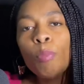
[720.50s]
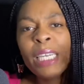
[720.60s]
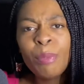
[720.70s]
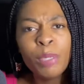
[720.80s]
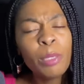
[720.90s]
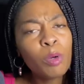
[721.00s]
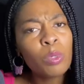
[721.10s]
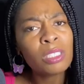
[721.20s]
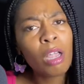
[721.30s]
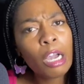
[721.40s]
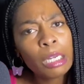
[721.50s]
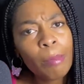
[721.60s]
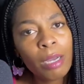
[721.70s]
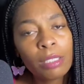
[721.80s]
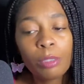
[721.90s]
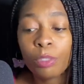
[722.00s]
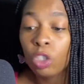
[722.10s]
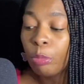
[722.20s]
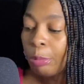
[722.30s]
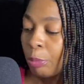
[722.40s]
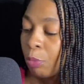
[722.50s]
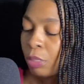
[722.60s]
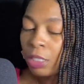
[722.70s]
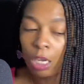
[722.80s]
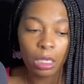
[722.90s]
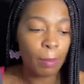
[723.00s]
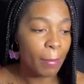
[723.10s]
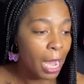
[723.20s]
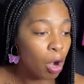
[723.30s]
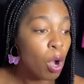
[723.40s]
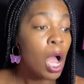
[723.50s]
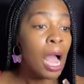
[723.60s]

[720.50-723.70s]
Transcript: many people was talking about them. So many people was talking about